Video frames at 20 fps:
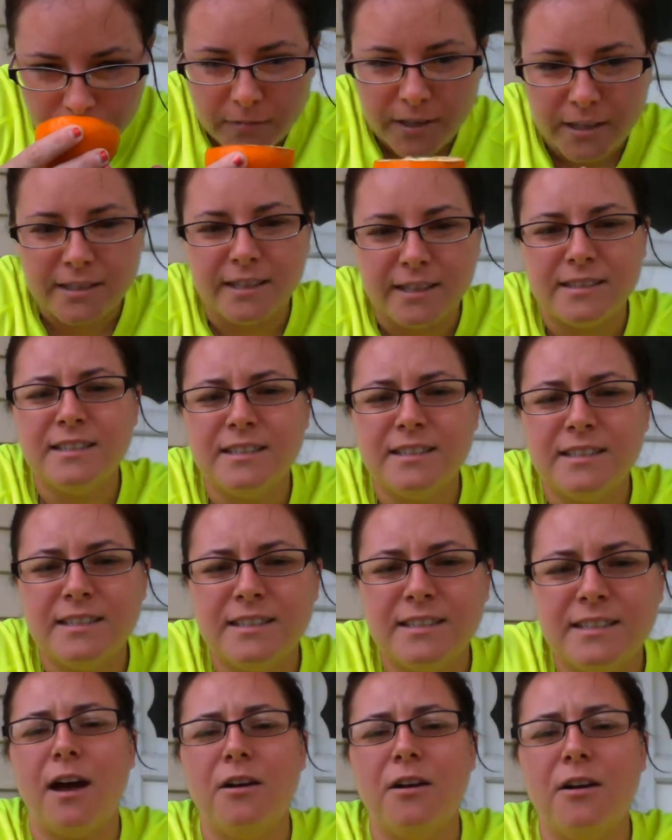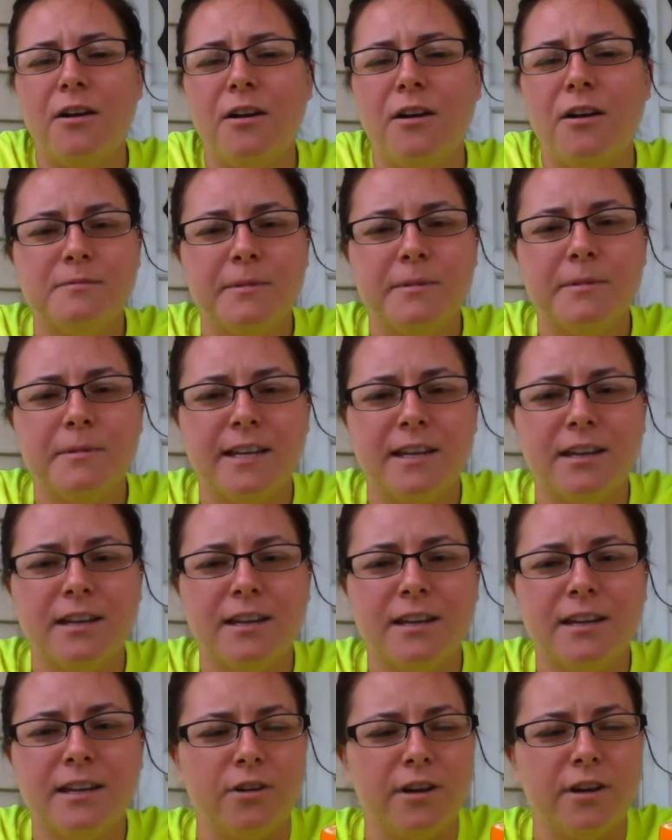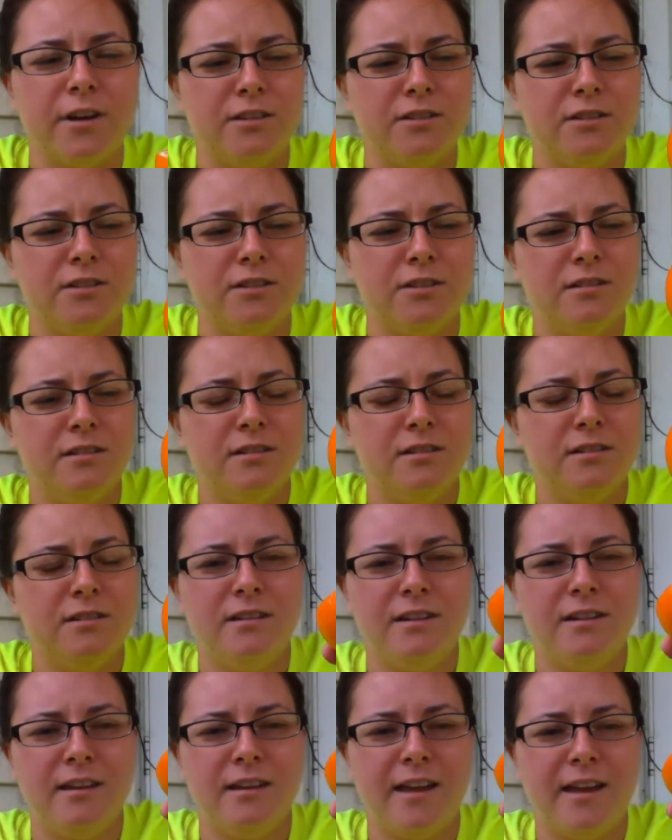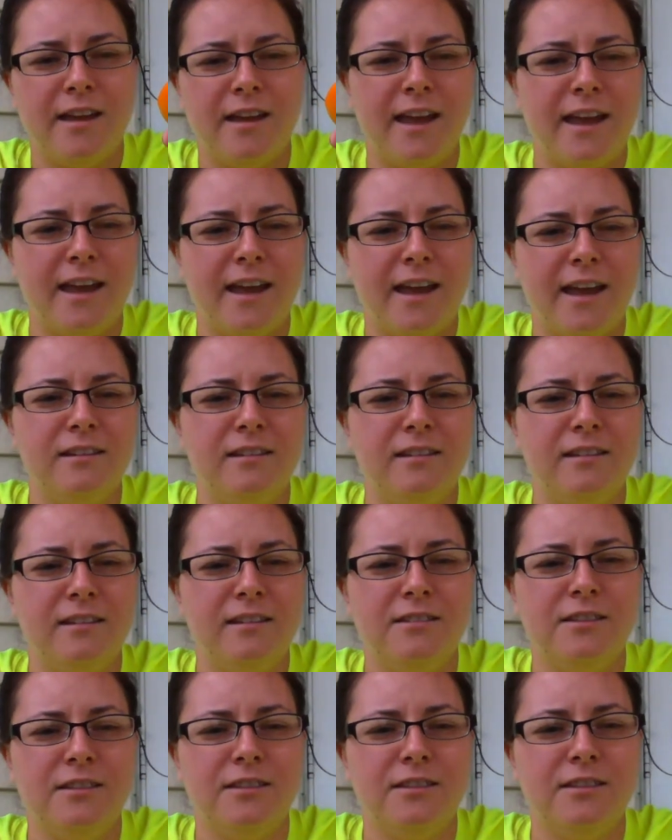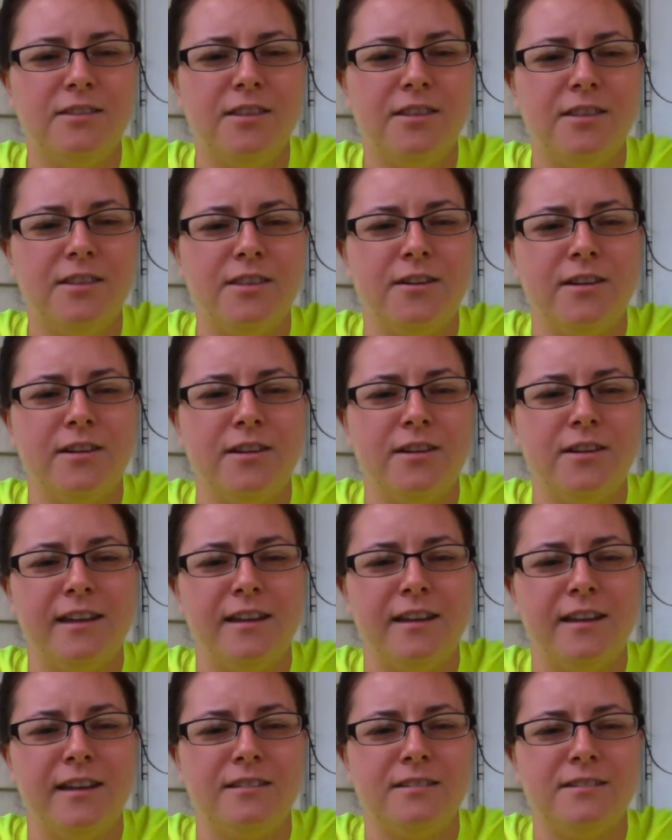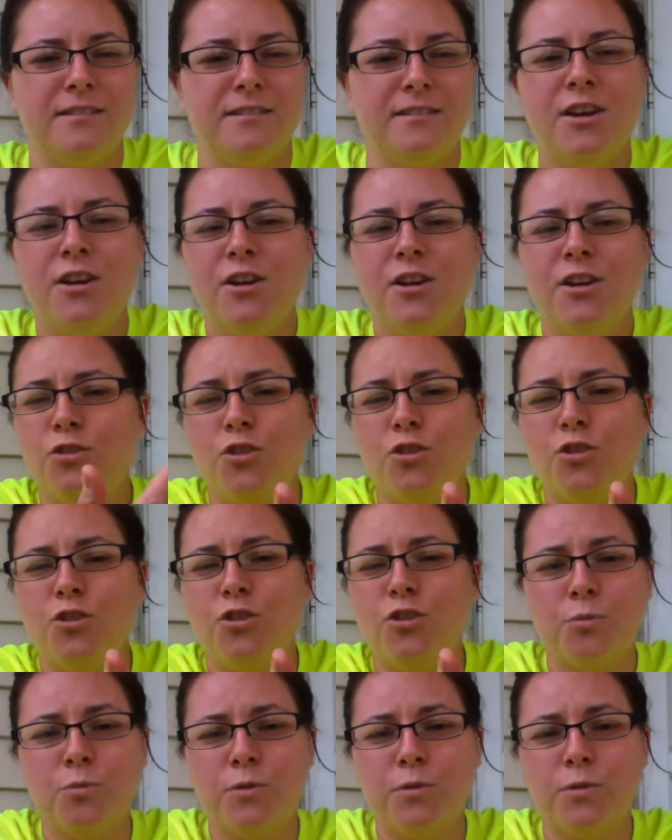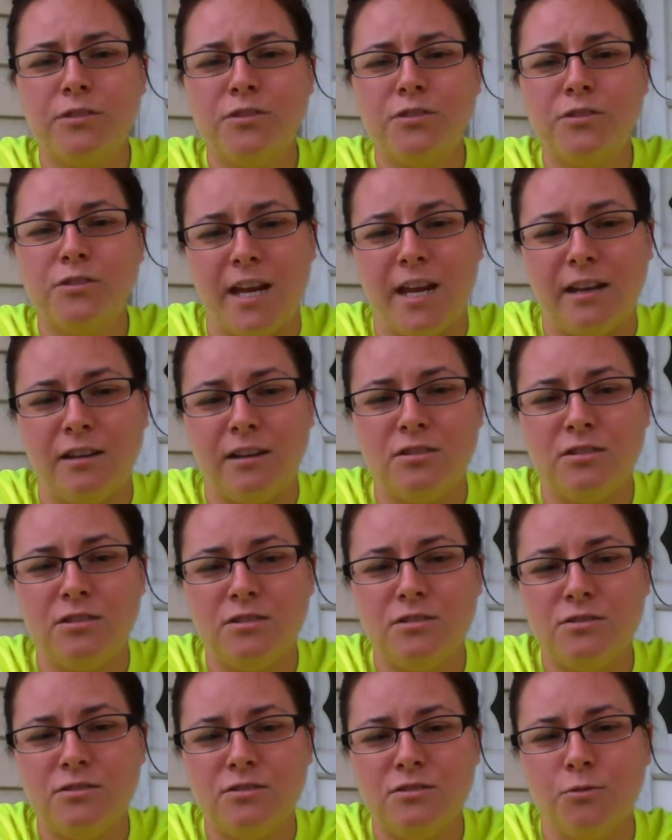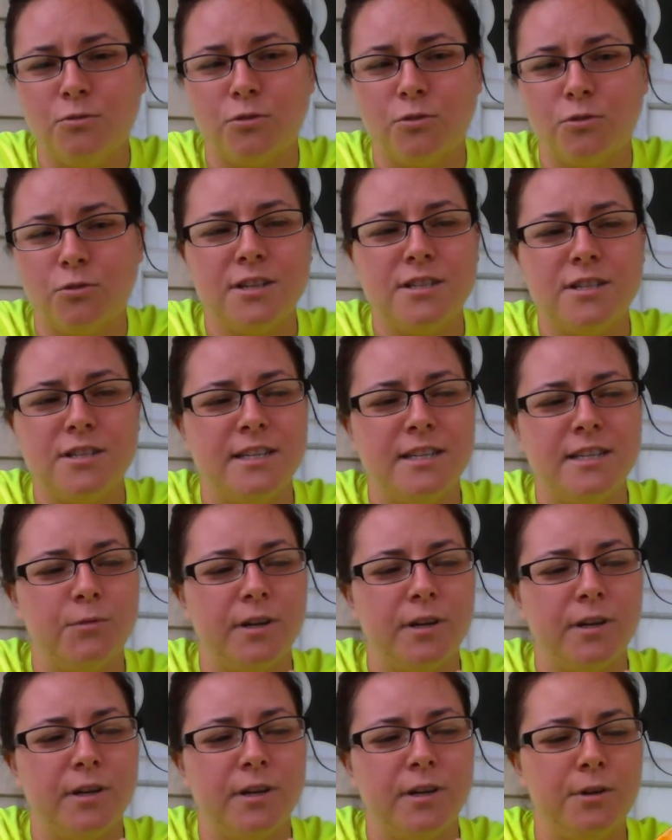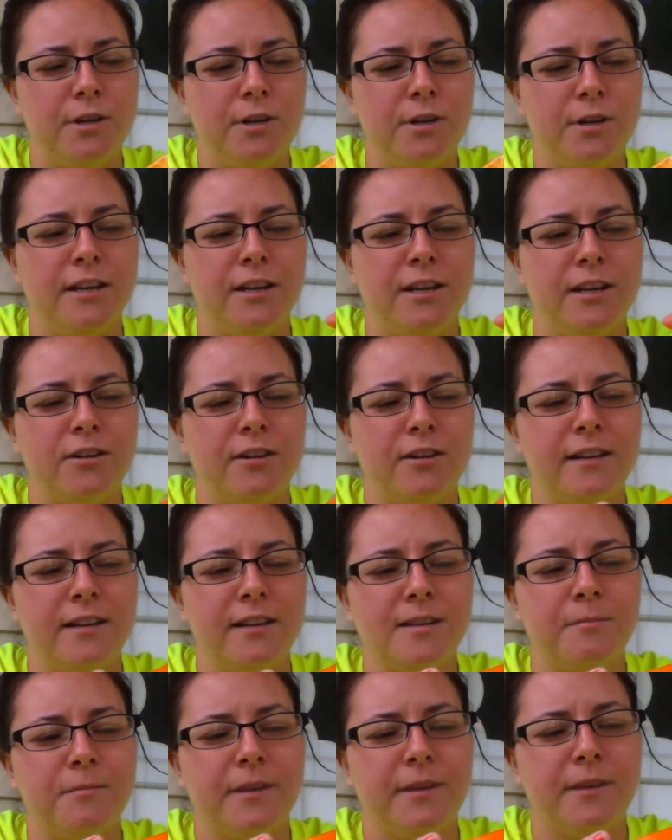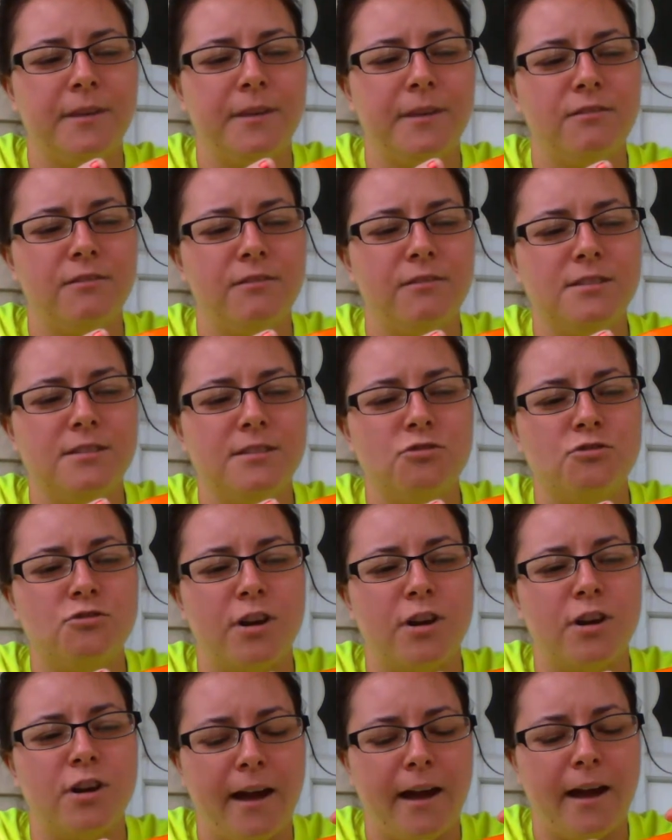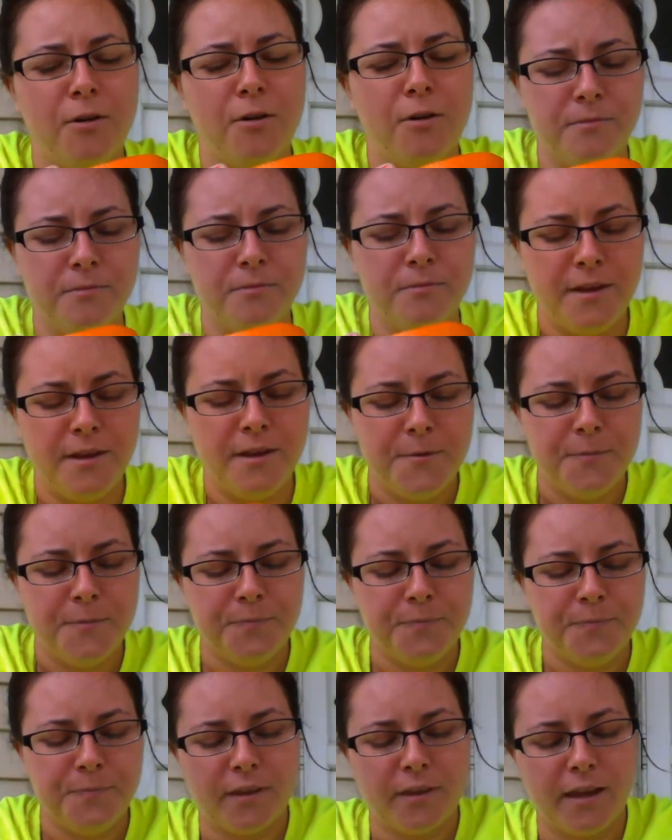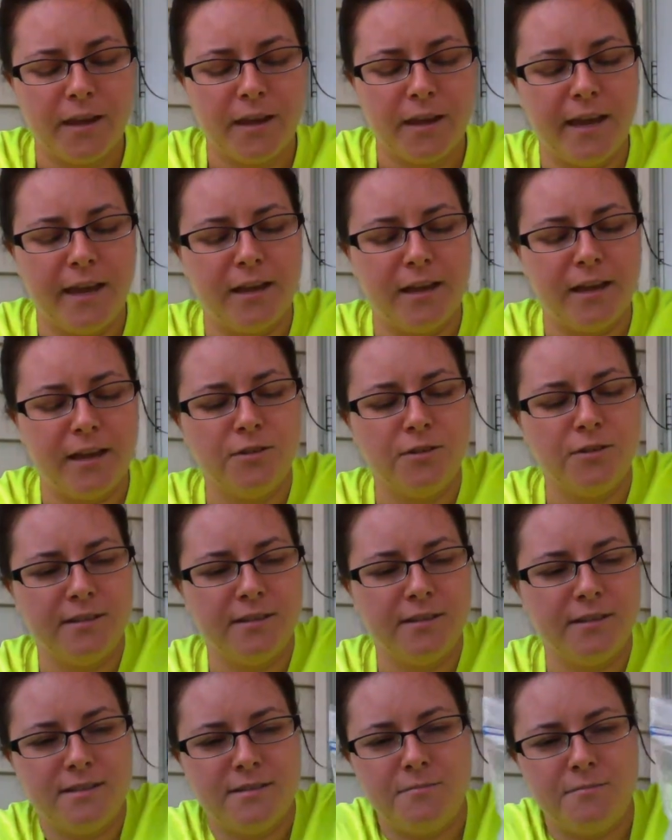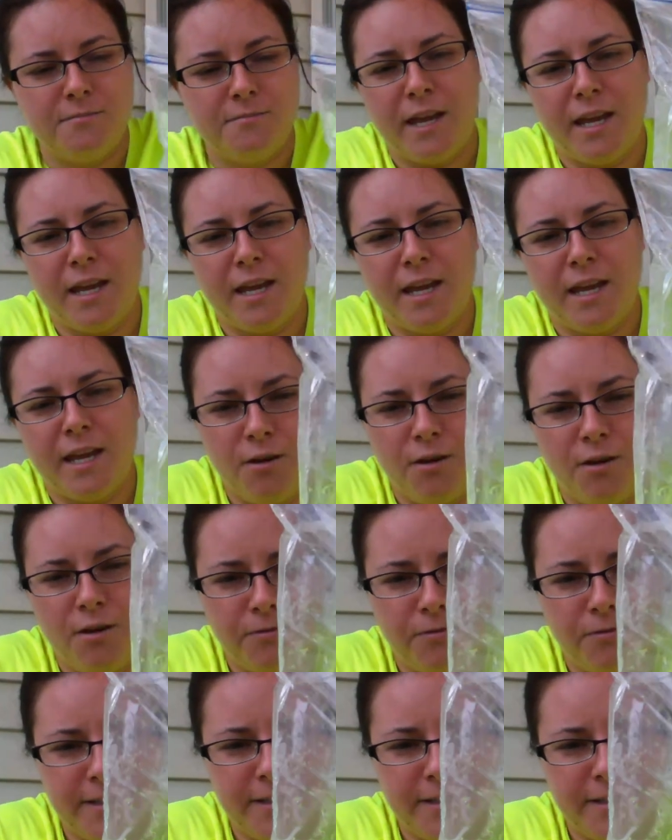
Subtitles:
doesn't smell. Still smells like an orange, and there is no real change to the orange than when I put it in here, except that it's dried out, and you can hopefully